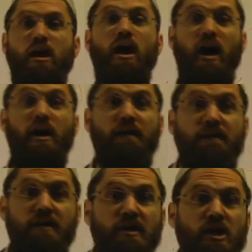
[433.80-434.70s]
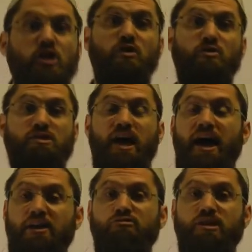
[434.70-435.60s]
Huh? Good.
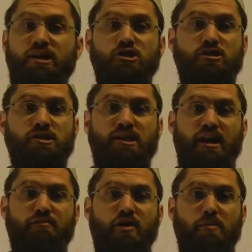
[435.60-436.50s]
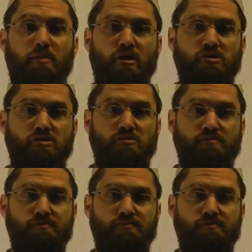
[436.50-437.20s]
A religion. Is it noun, verb or particle?